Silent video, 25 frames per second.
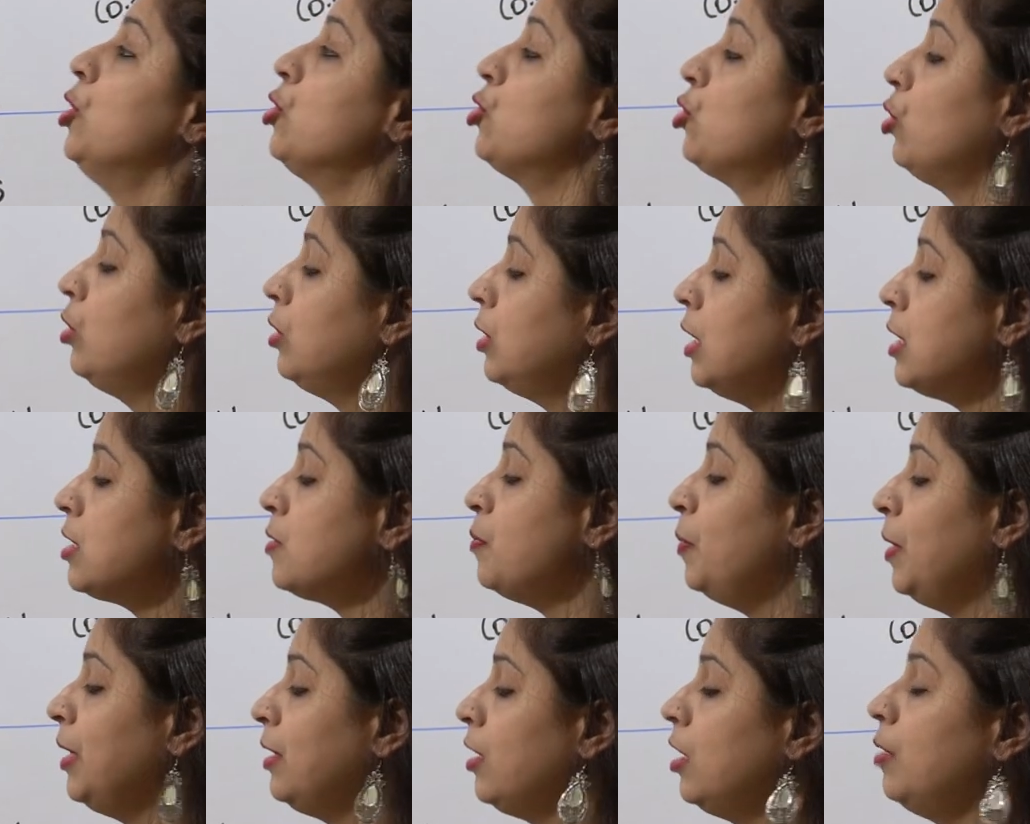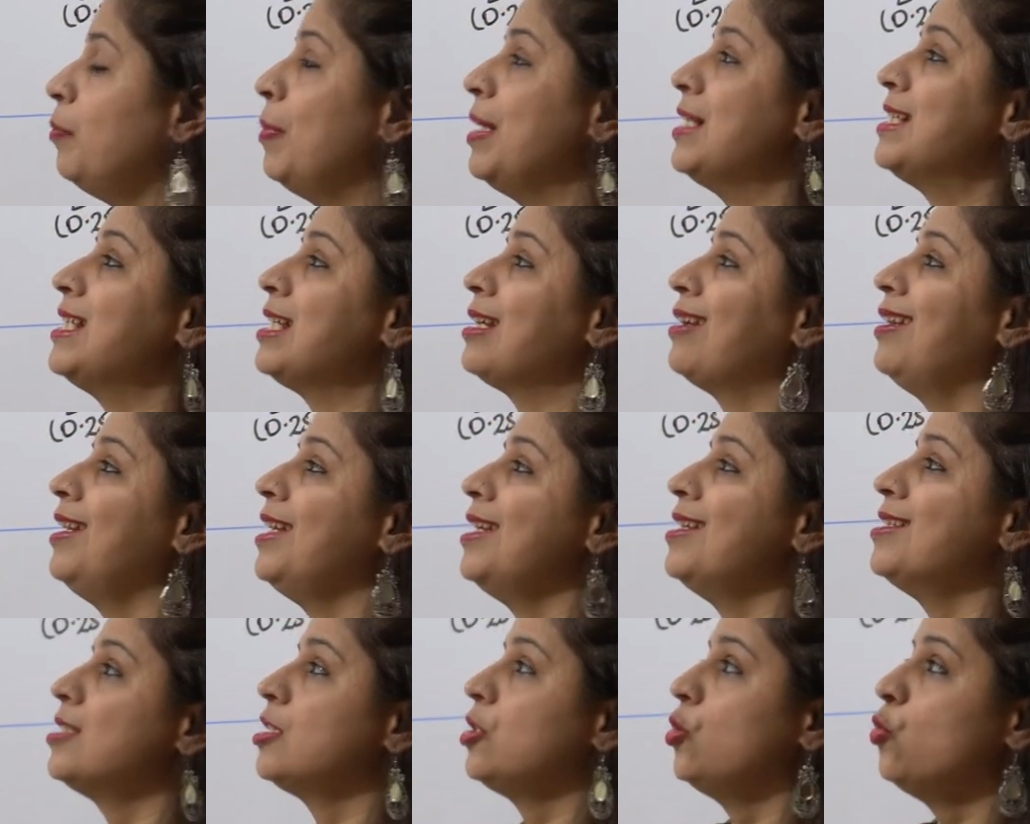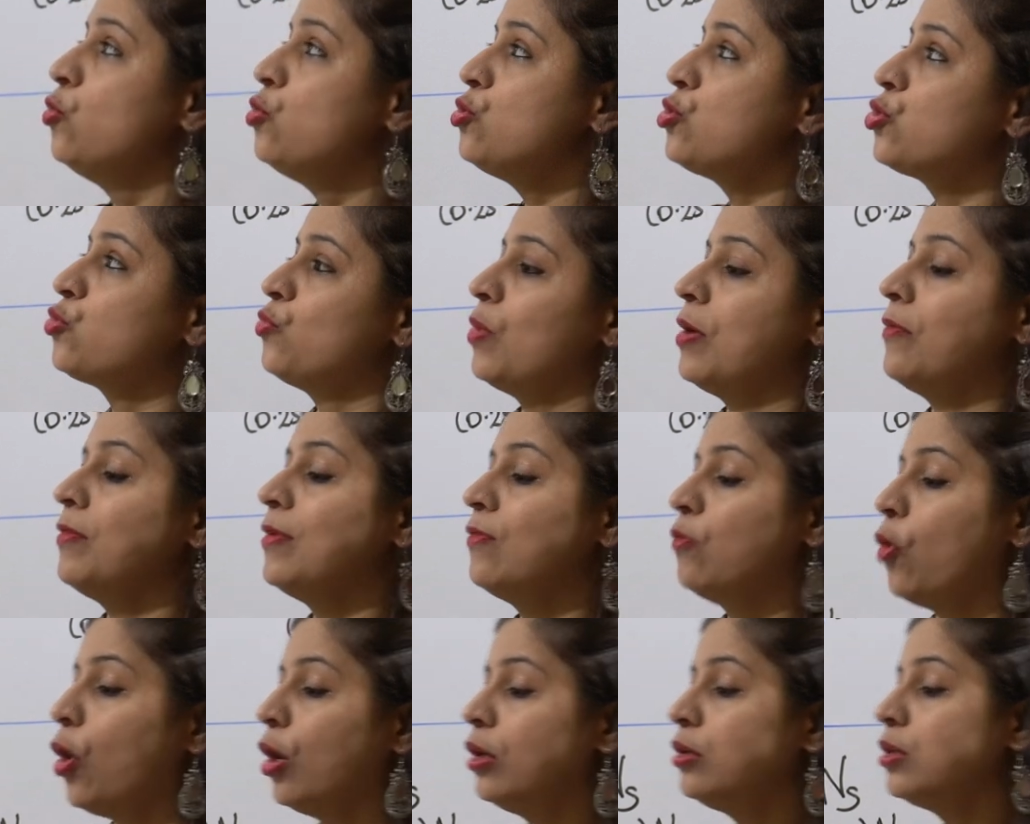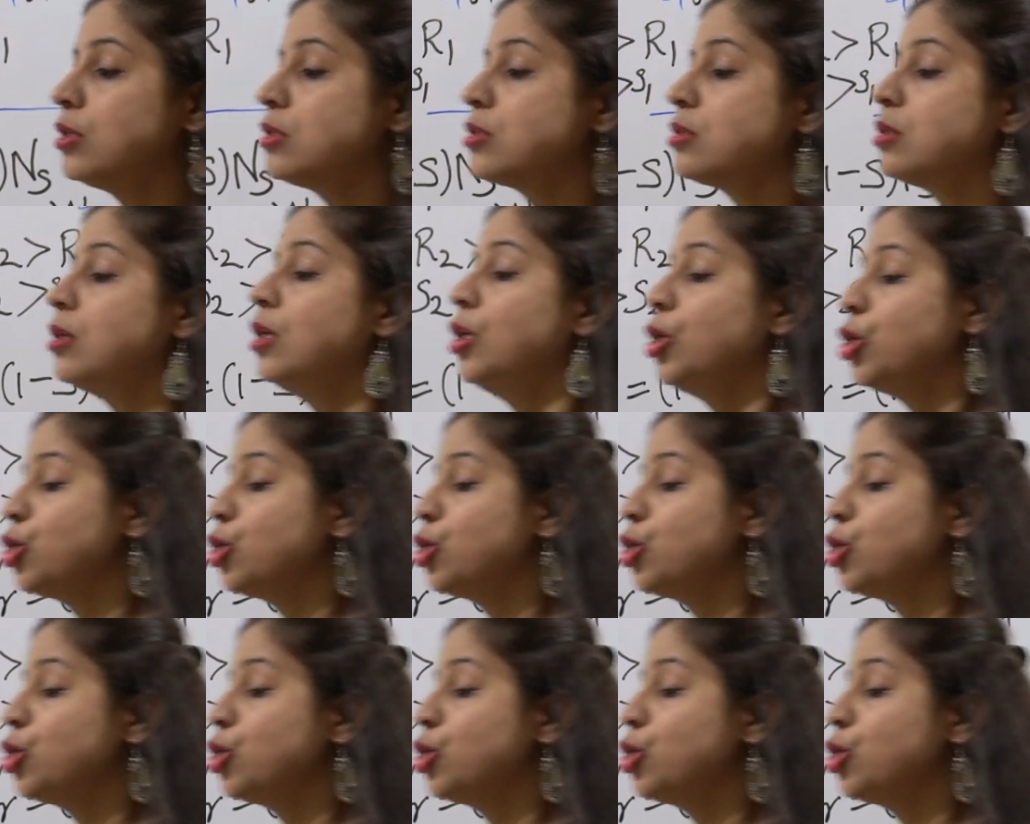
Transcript: So this method basically is used where we want this